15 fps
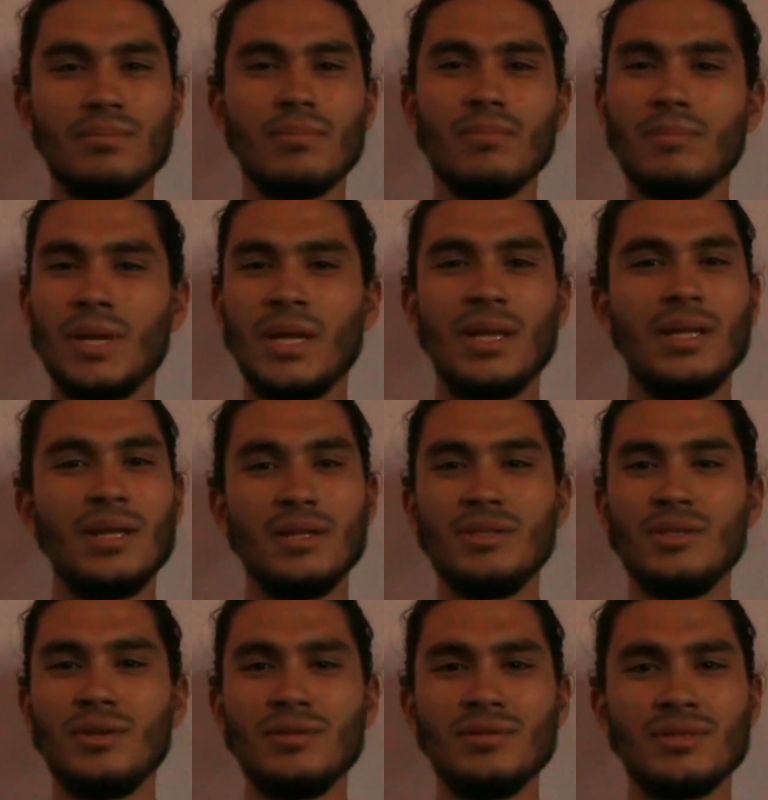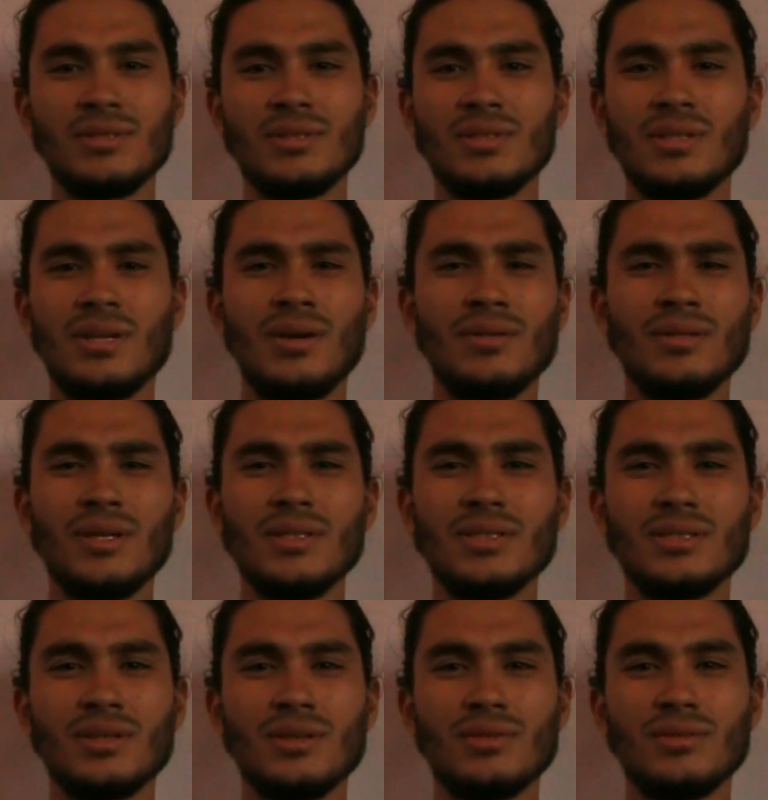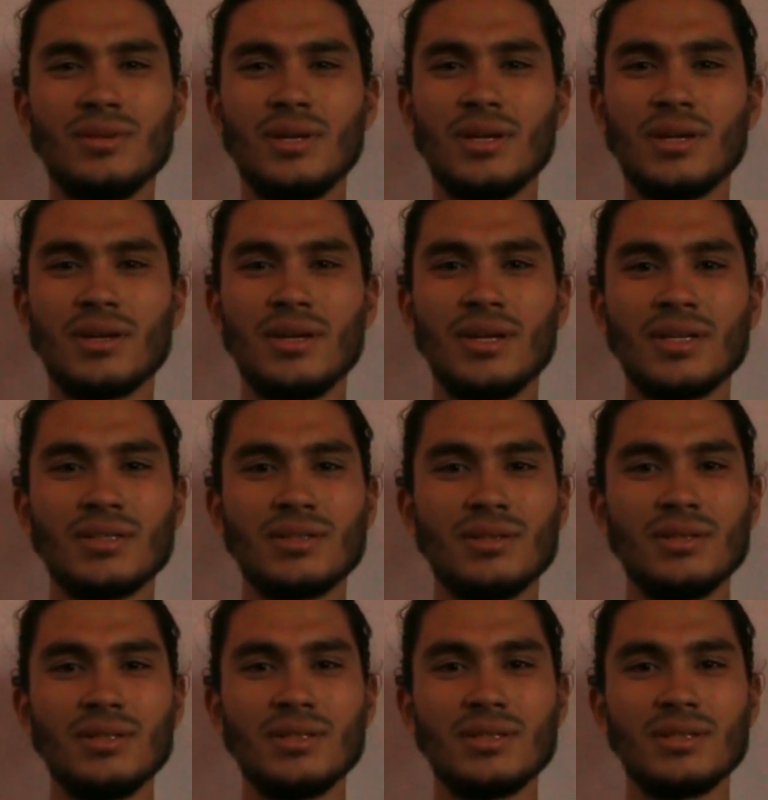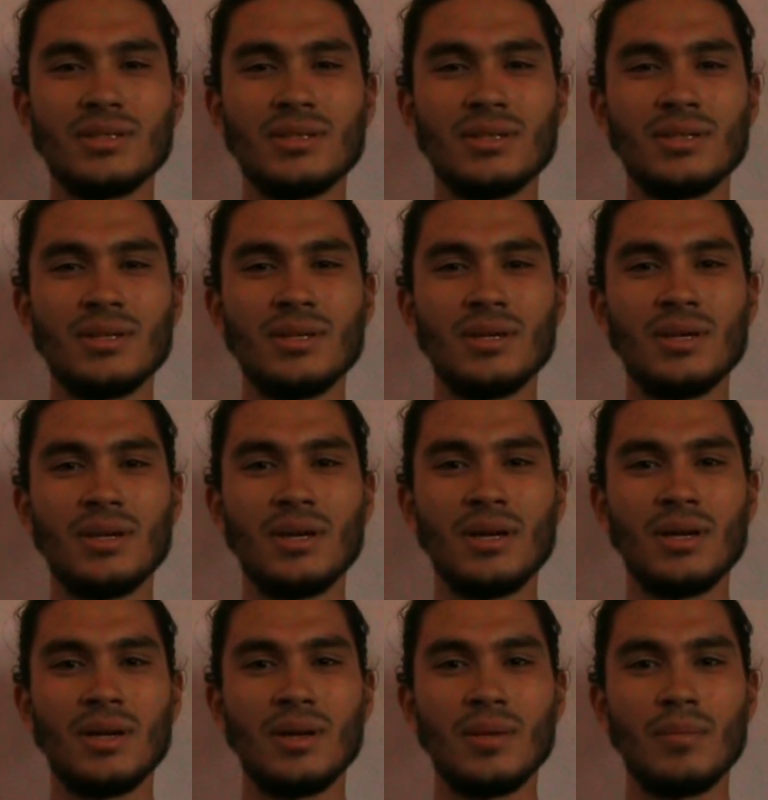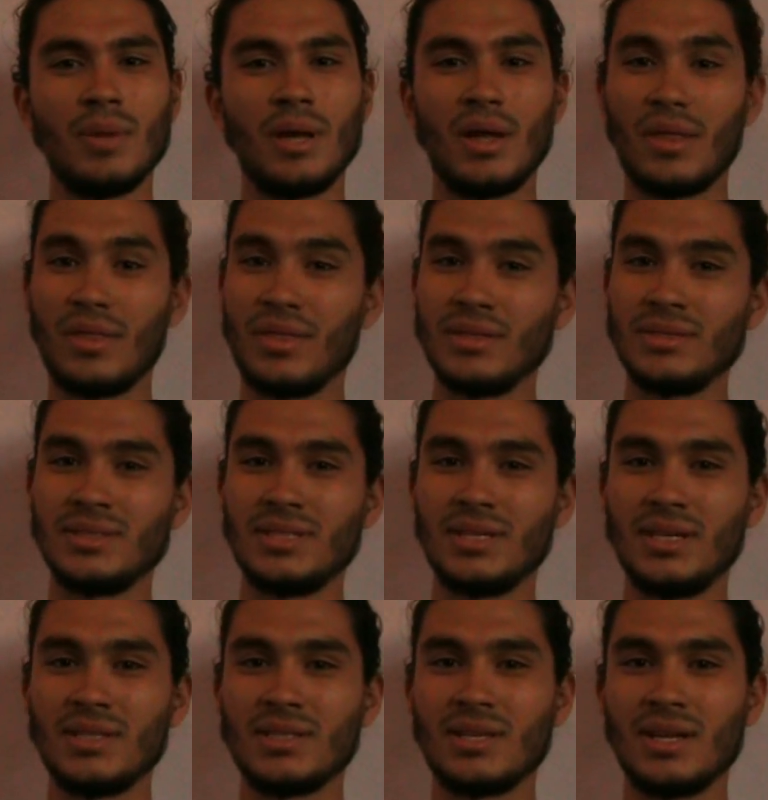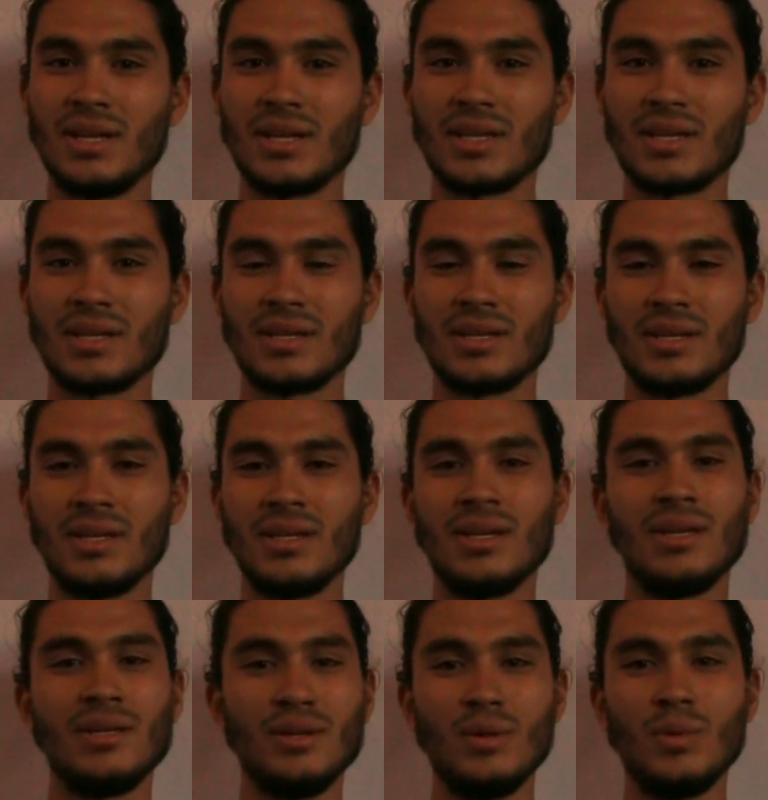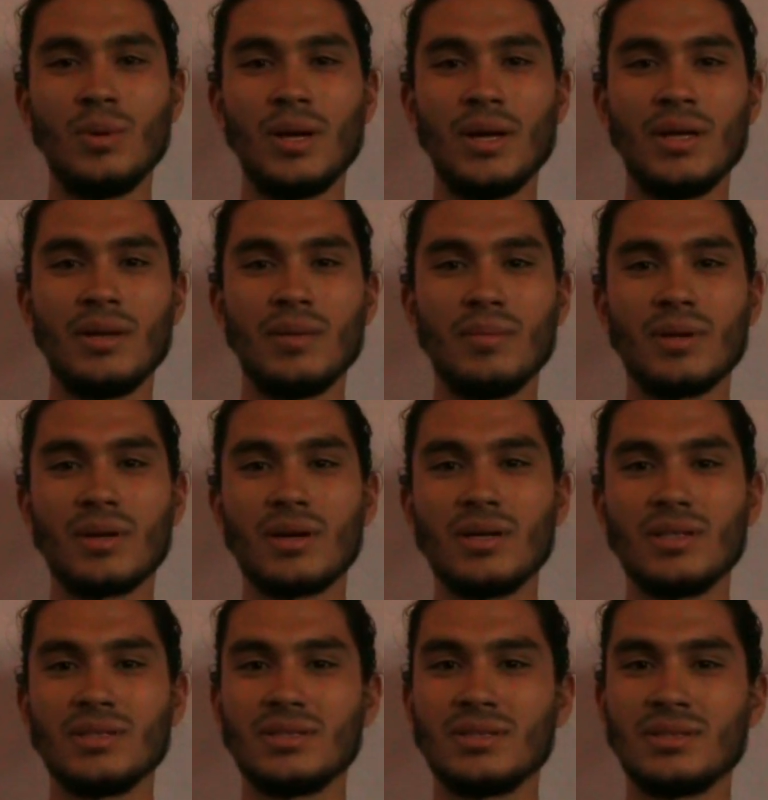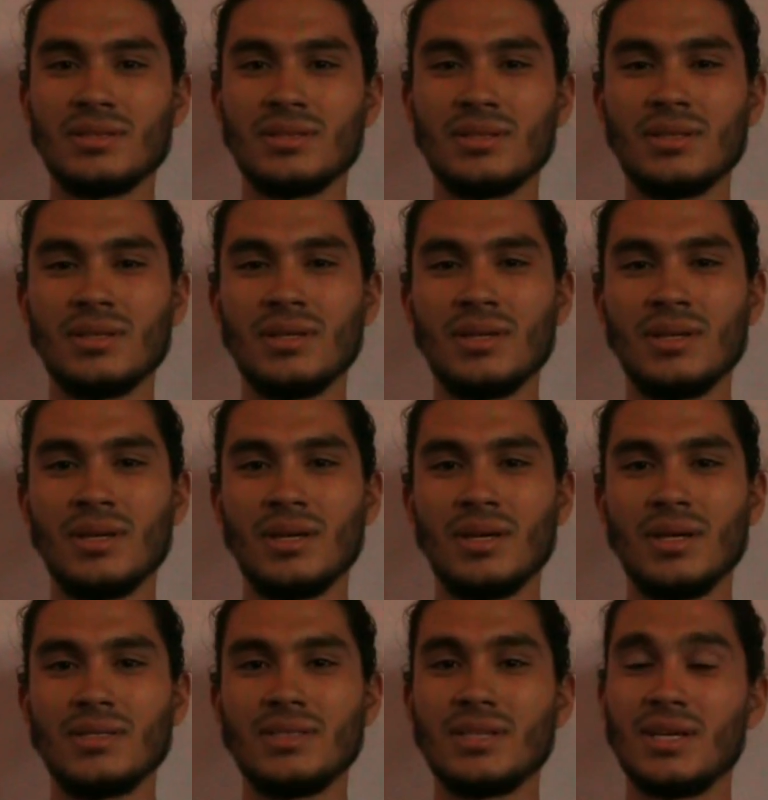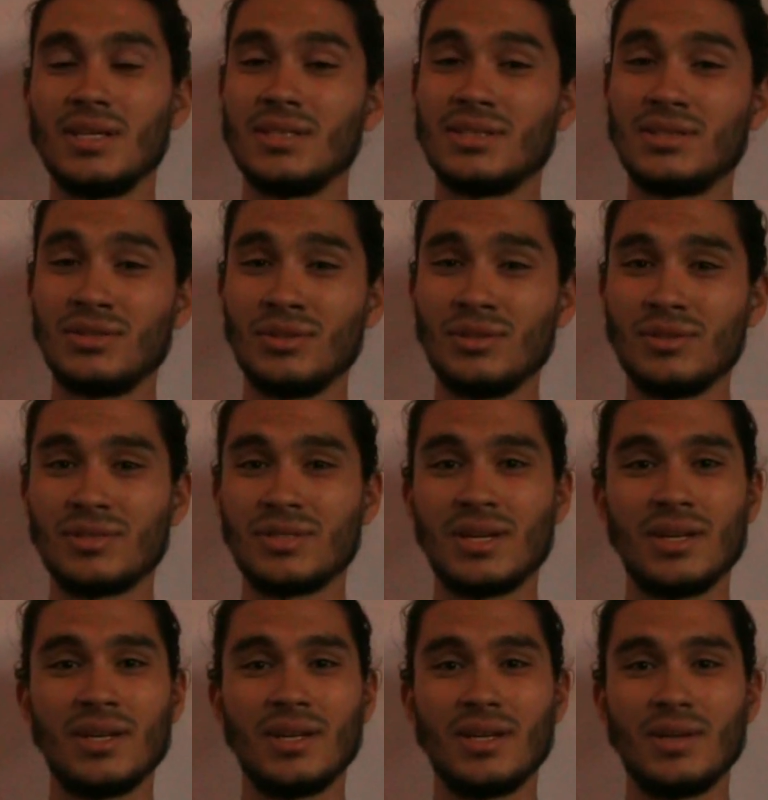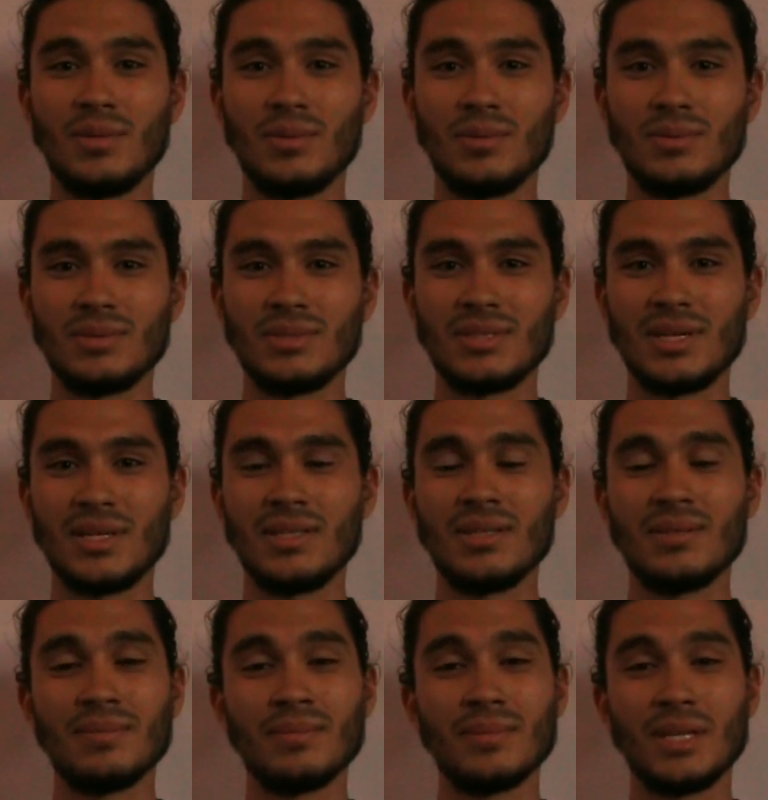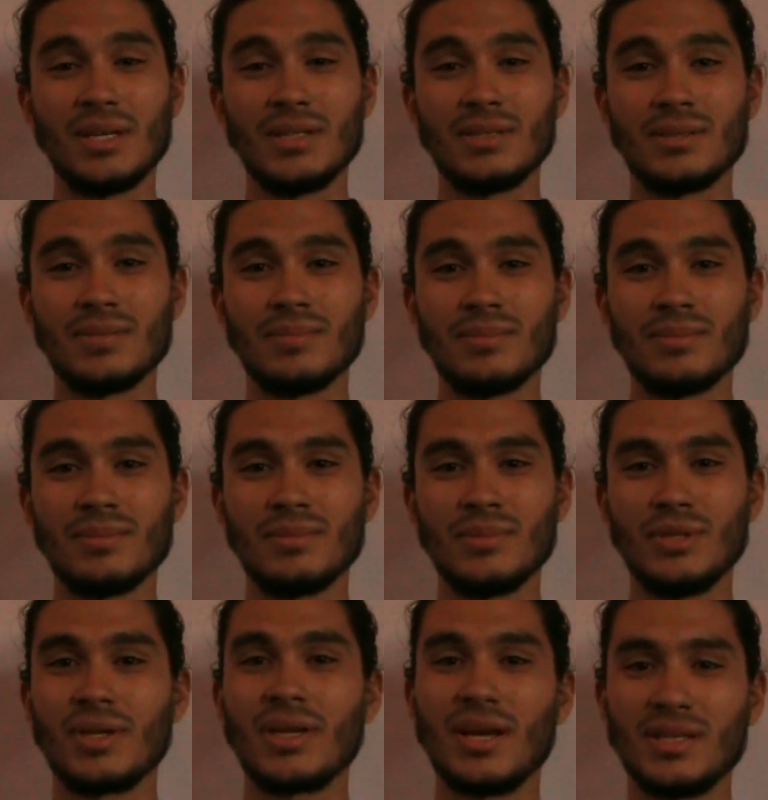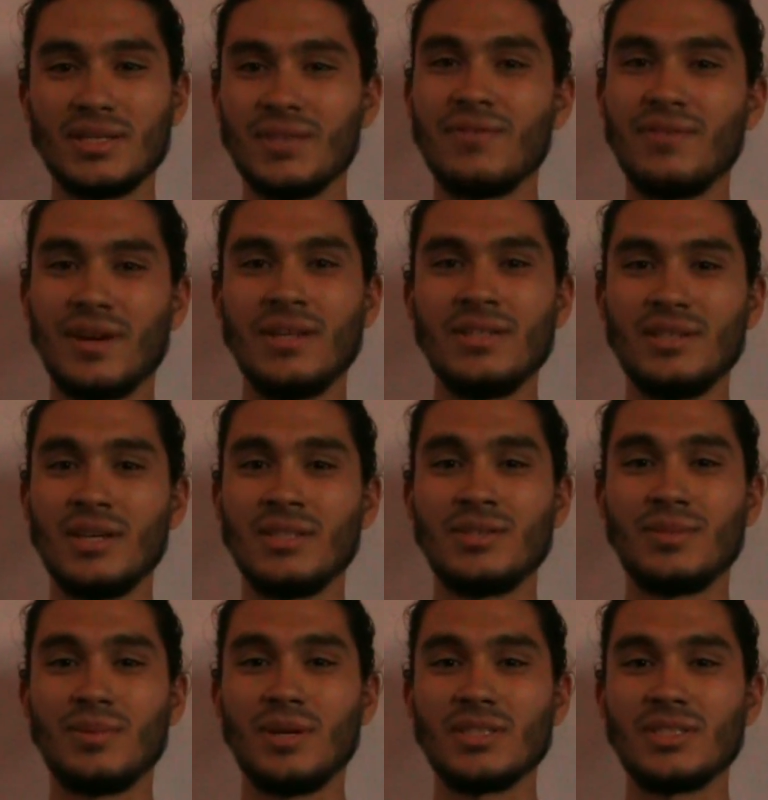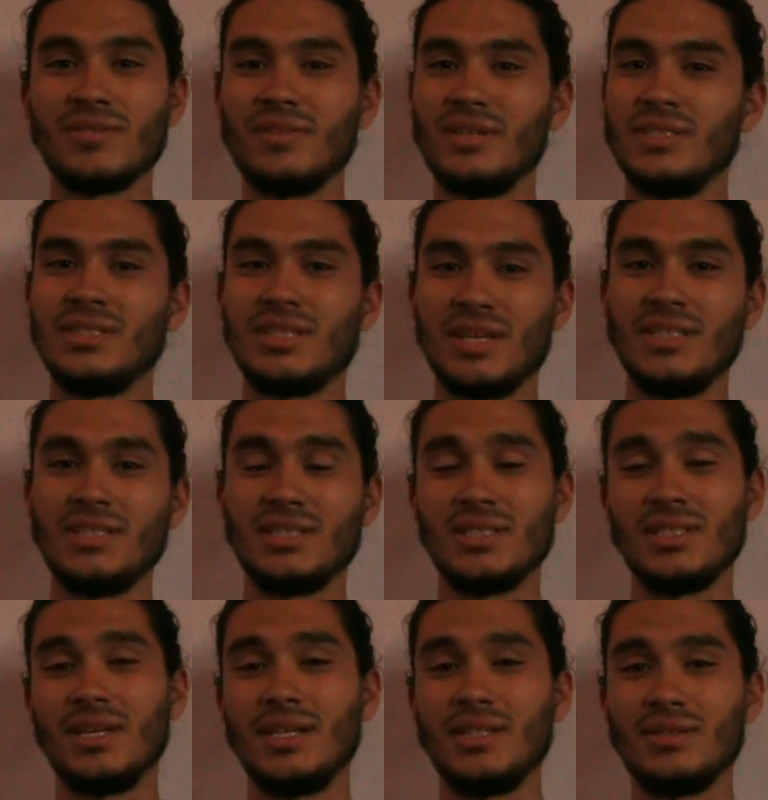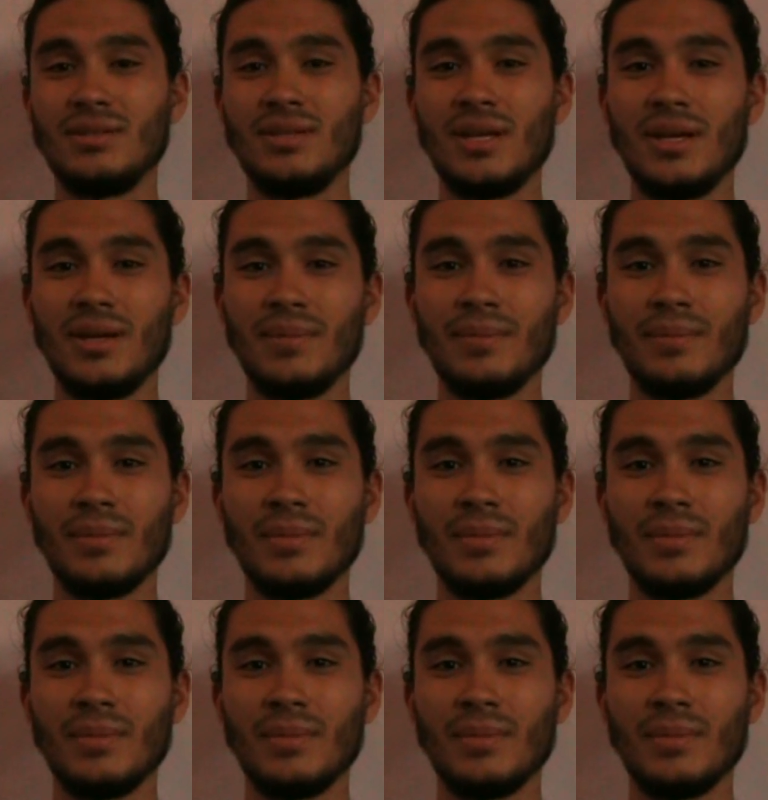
many youths nowadays don't really connect to it but I see it like in a new way because it's as Rudolf Steiner said that you can't define anthroposophy change day to day,